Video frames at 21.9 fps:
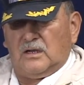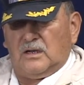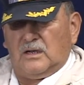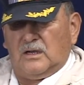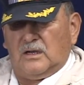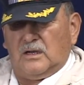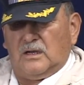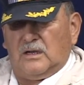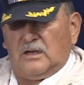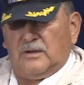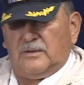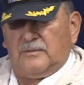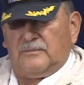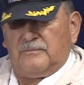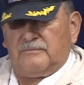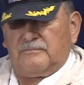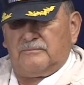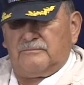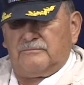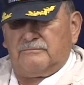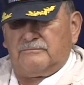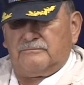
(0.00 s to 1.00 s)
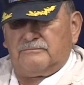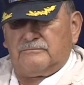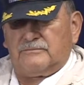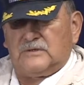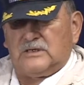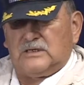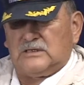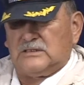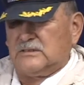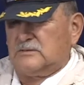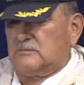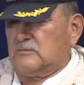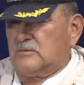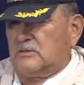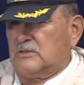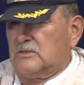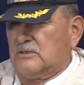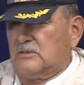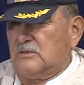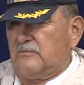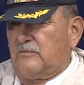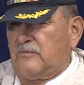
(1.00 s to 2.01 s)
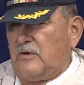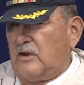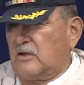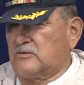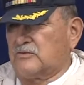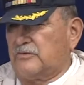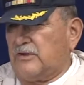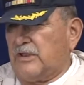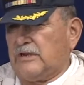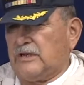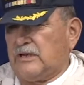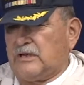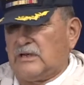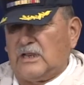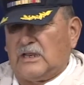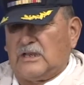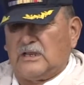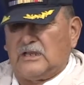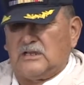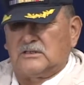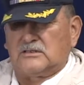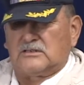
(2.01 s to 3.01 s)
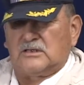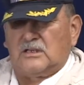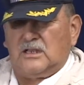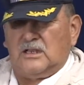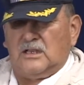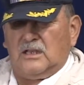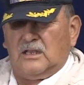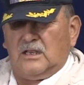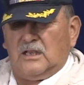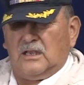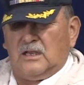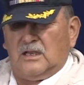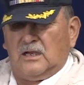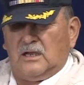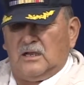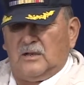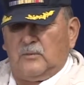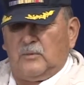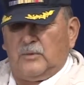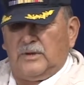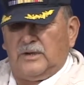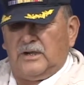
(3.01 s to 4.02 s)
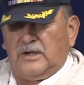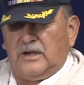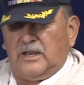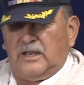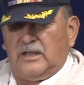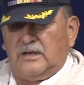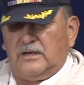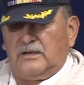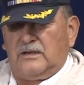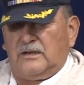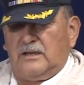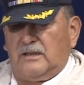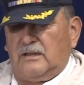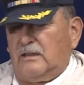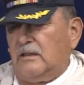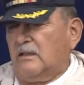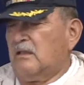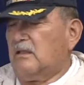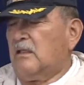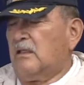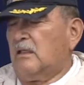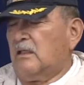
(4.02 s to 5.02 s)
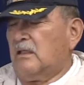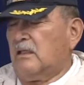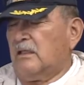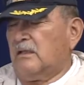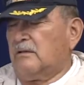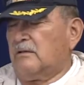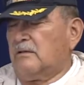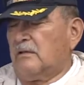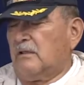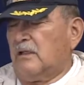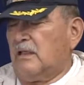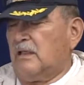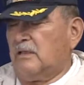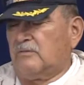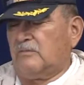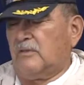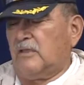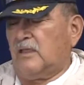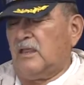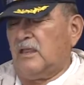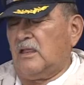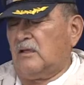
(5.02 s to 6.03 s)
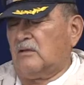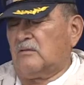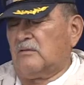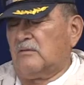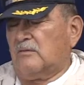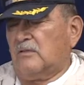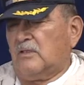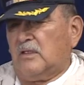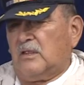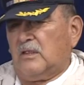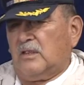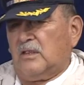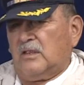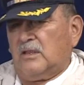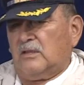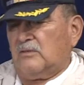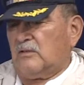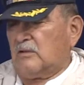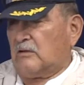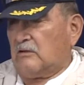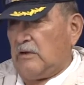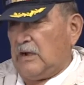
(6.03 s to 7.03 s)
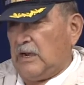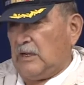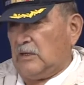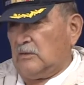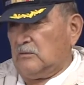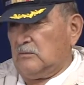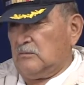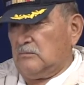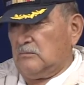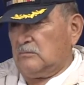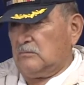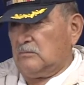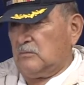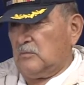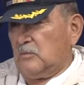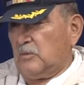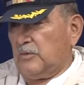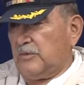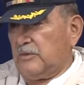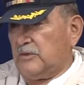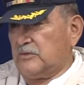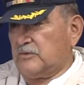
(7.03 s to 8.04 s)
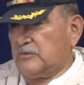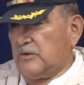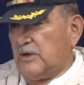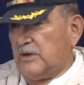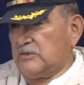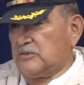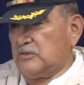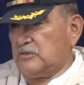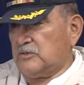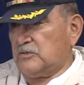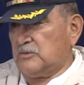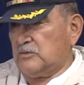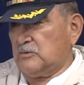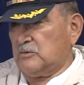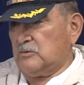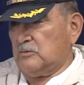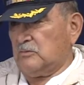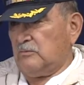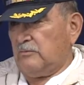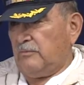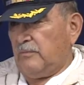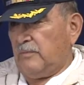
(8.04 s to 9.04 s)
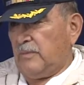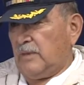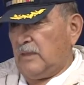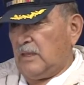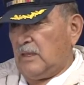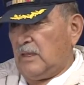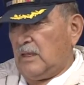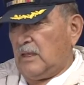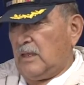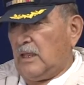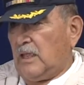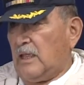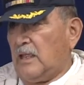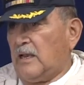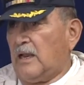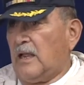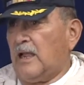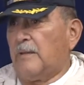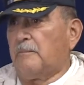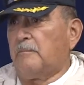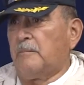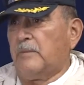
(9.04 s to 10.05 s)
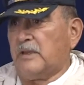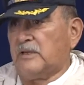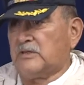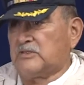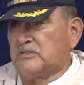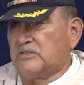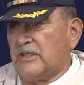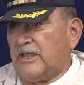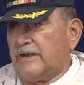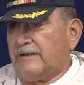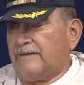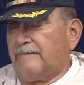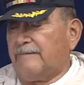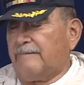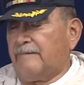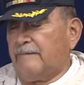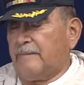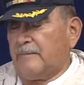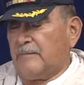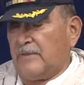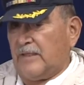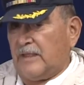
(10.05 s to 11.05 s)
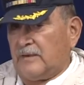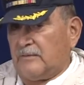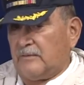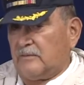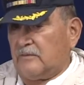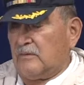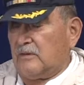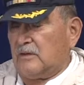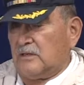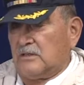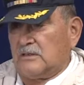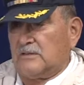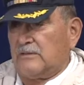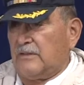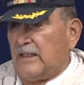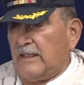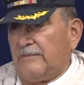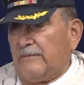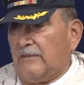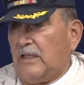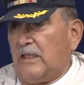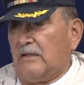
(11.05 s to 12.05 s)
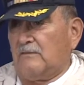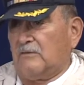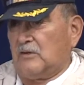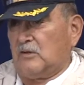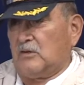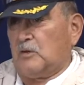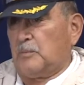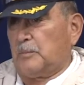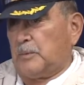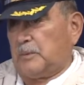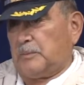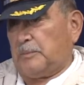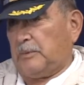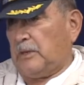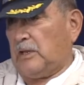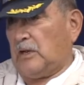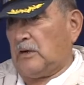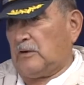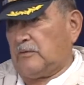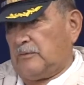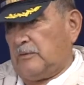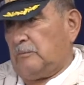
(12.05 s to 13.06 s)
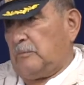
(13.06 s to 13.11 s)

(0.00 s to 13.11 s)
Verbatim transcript: I I frustrated, I guess. I went ahead and and hit the uh, the ground with this trenching tool, and I missed that that uh, they have they have a little propeller.